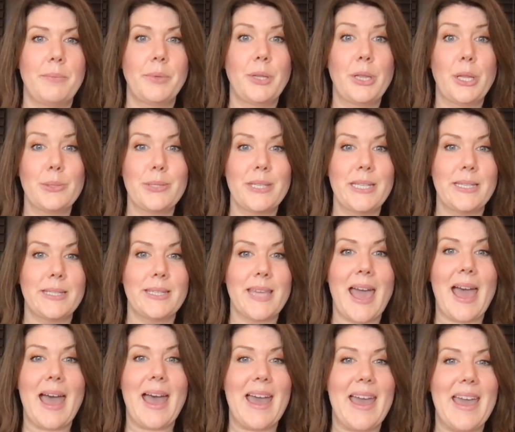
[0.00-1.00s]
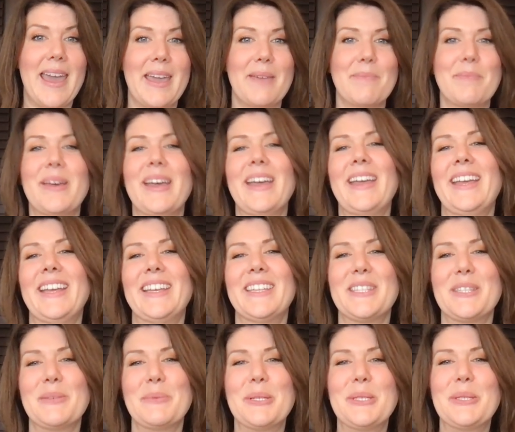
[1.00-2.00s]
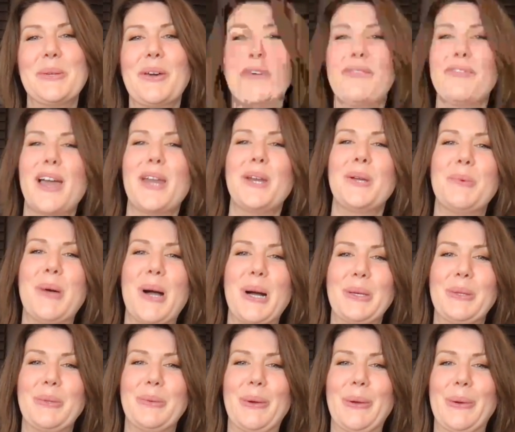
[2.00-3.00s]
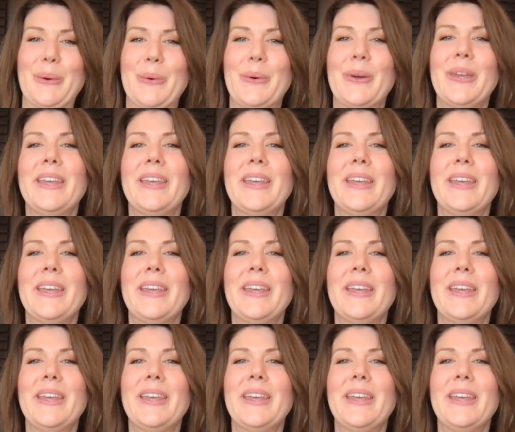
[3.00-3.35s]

closing time. So we'll do a final walkthrough,